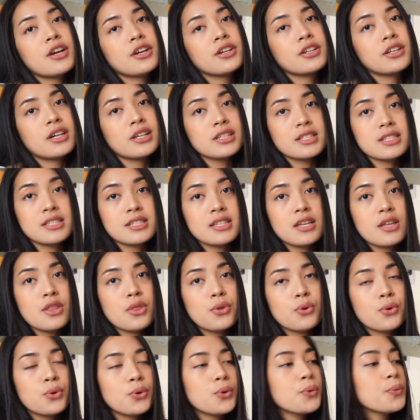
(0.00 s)
They're not
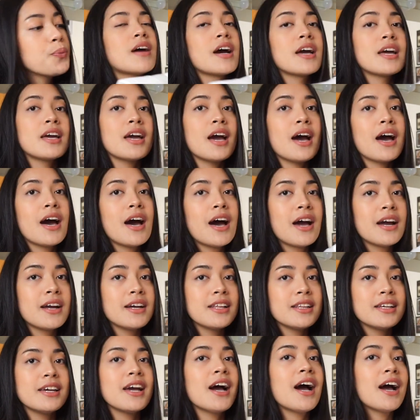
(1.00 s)
see-through. I
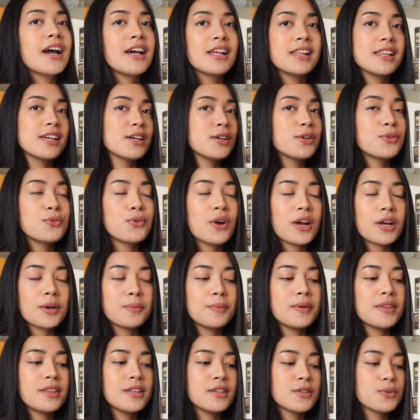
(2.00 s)
highly, highly
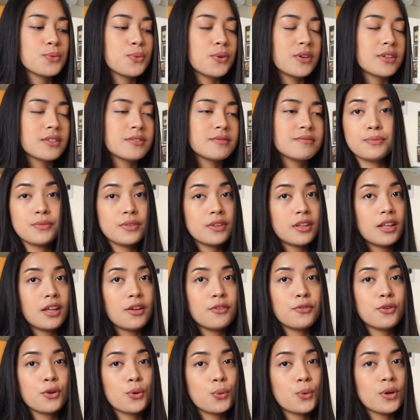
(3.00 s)
recommend this one.
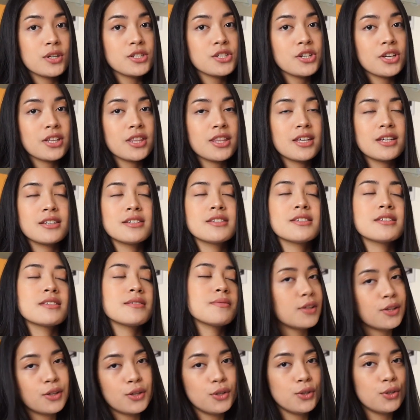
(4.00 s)
If you're watching this,
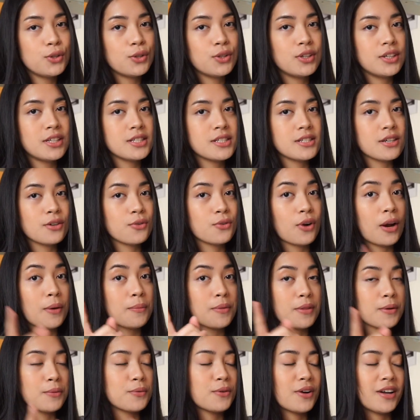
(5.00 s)
you need to
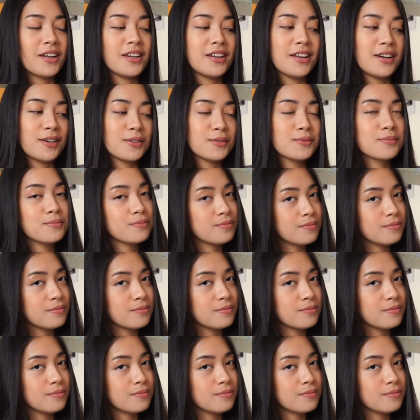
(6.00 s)
grab them right now.